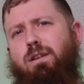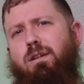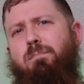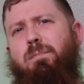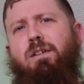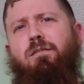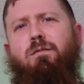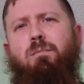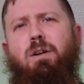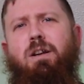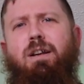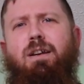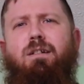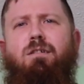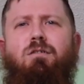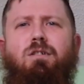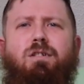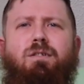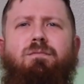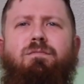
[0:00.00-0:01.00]
What's up everybody,
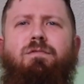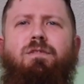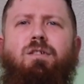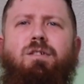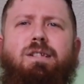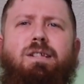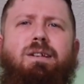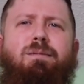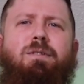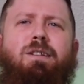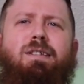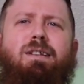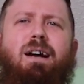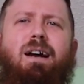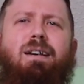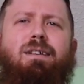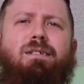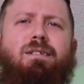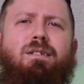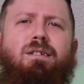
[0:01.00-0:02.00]
Chris from Full Steam
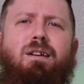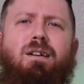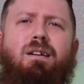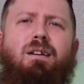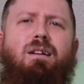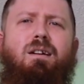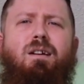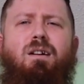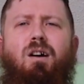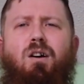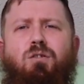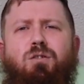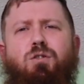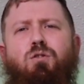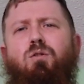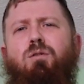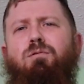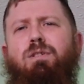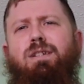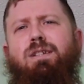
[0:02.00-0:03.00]
Designs.
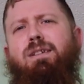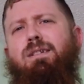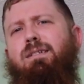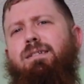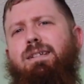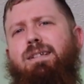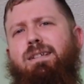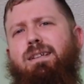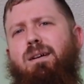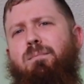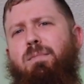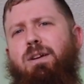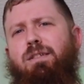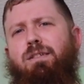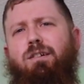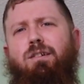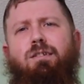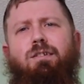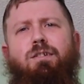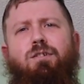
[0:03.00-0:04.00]
Ortur recently sent
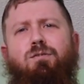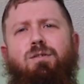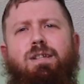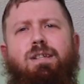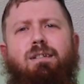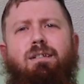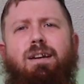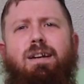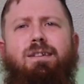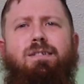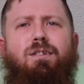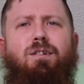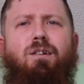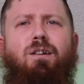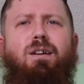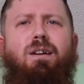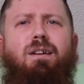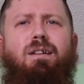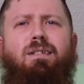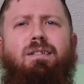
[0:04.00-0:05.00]
me their newest
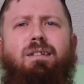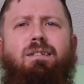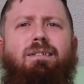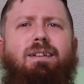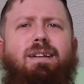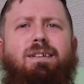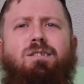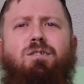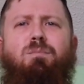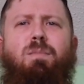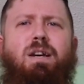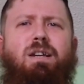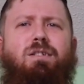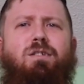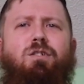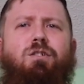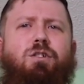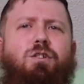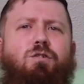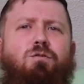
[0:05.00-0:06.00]
laser, the Laser
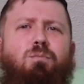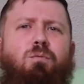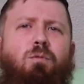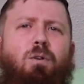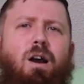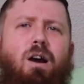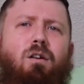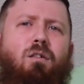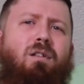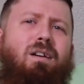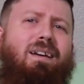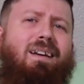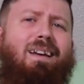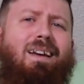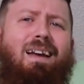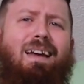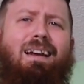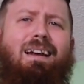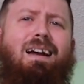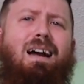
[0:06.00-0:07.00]
Master 2 Pro,
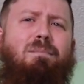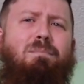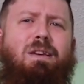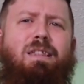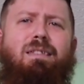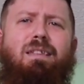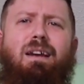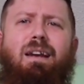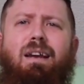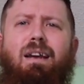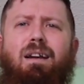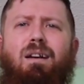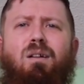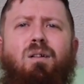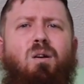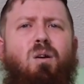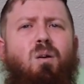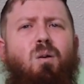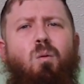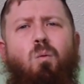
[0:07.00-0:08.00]
and it got me
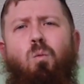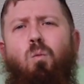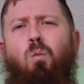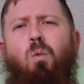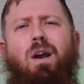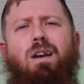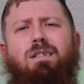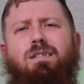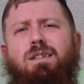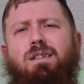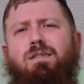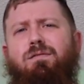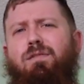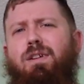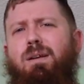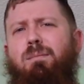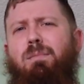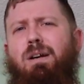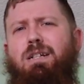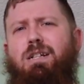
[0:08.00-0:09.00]
thinking, where does this
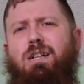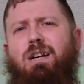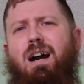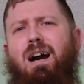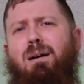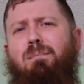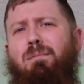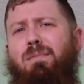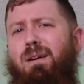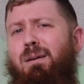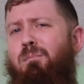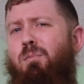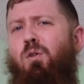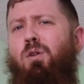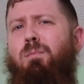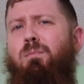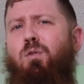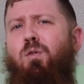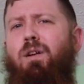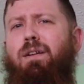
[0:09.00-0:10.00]
fit in my shop? And
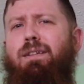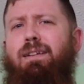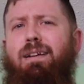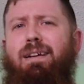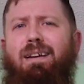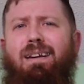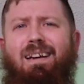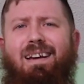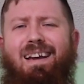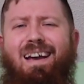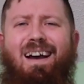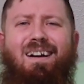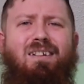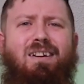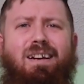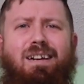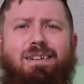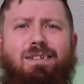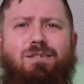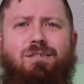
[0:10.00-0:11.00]
more importantly,
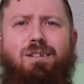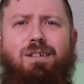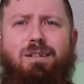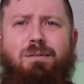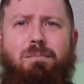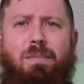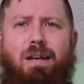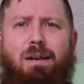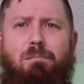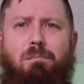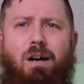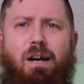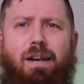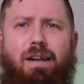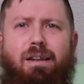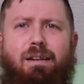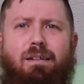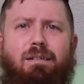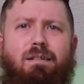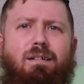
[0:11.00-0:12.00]
how can I use it to make
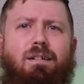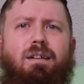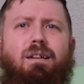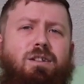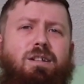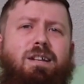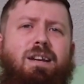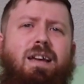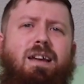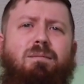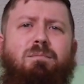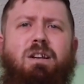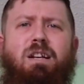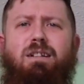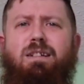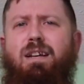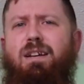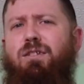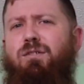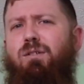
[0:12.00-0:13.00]
money? So today I'm
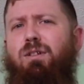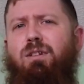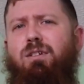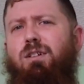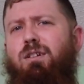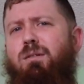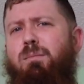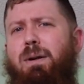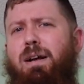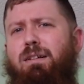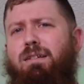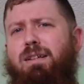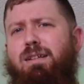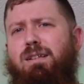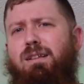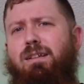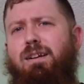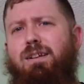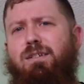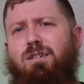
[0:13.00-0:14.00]
going to tell you a little about
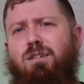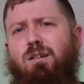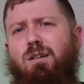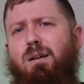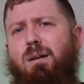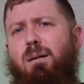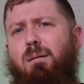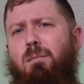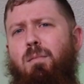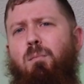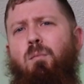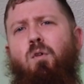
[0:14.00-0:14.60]
this laser.